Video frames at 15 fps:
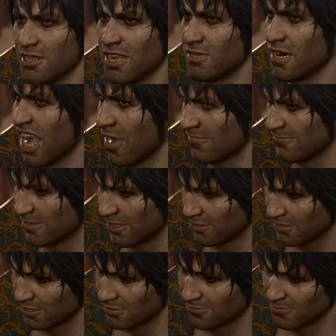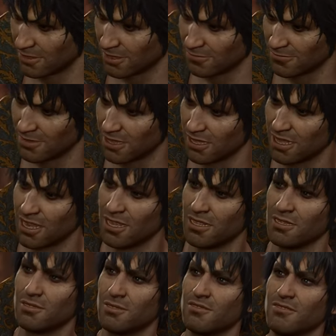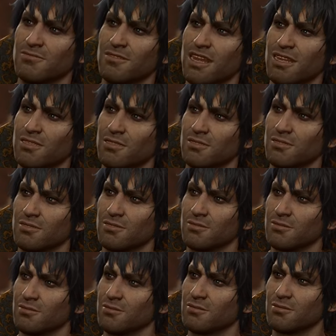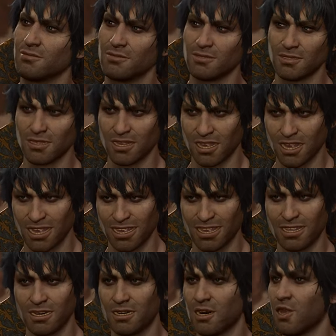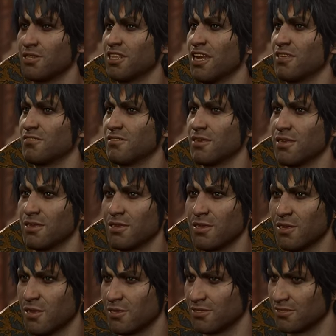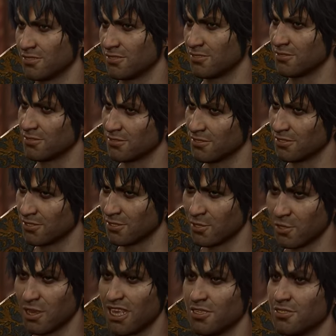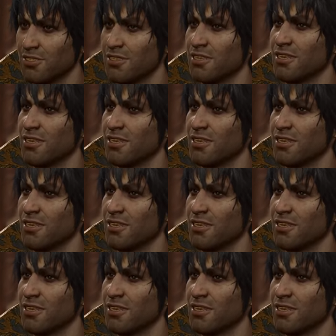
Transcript: Then let it be writ by the Black Hand of Bane. I, Lord Enver Gortash, swear